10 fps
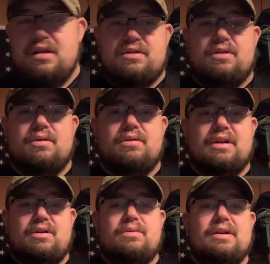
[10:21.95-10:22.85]
So,
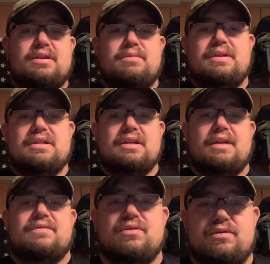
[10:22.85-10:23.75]
like always, be
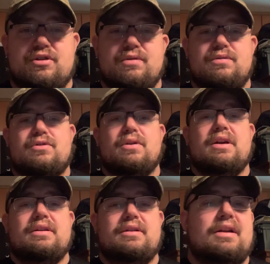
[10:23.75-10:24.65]
safe, shoot
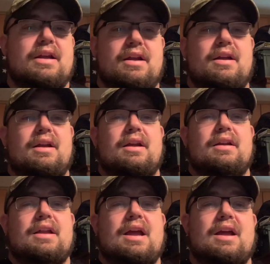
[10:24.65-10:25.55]
straight,
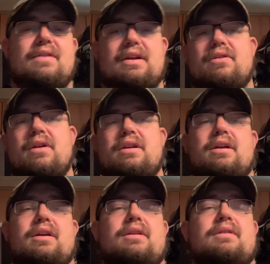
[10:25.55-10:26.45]
and have a great day.